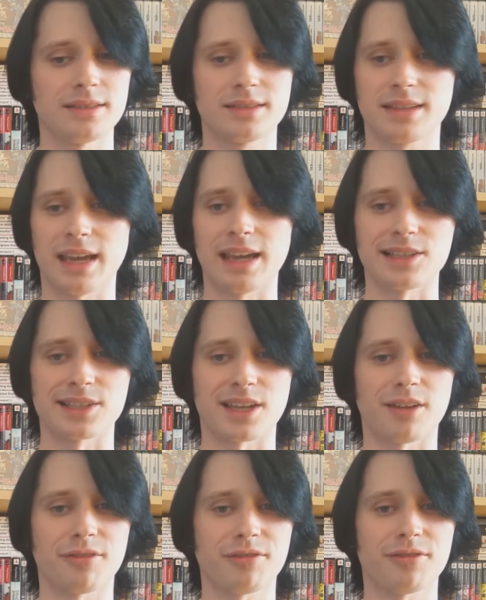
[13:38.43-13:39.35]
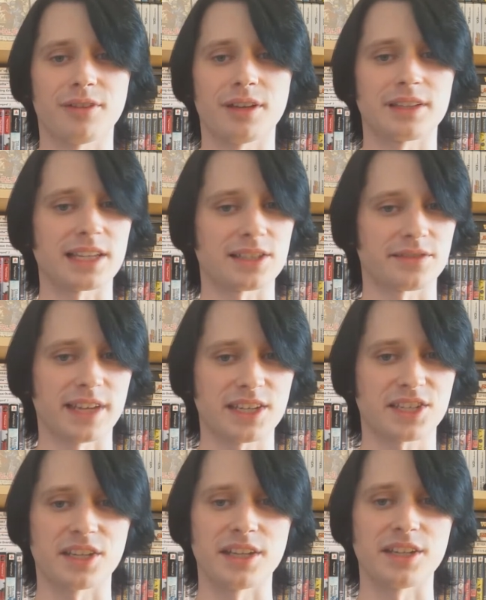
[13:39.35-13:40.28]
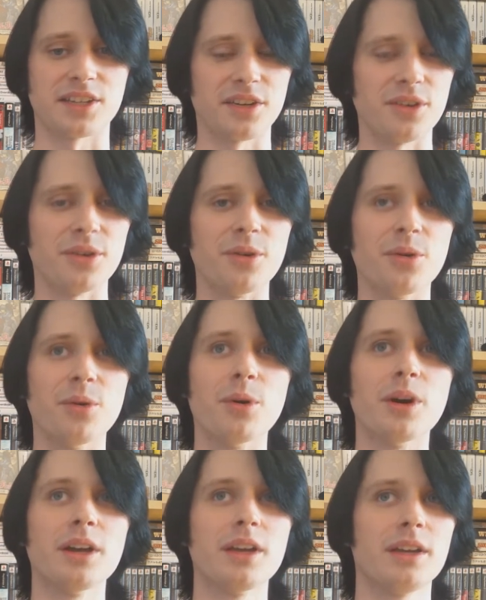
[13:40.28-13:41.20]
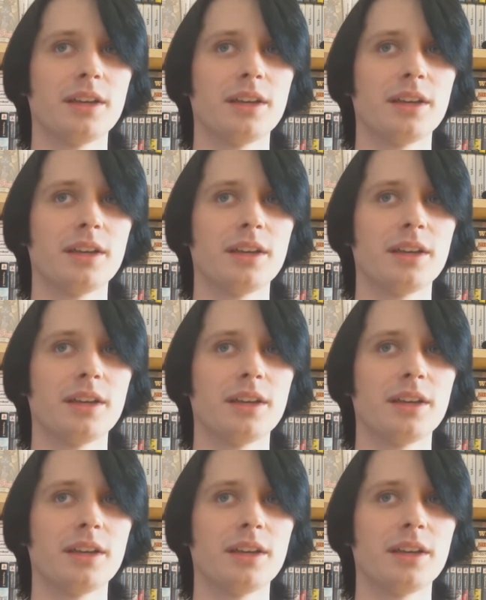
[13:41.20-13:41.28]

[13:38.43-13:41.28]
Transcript: Tales of Destiny 2,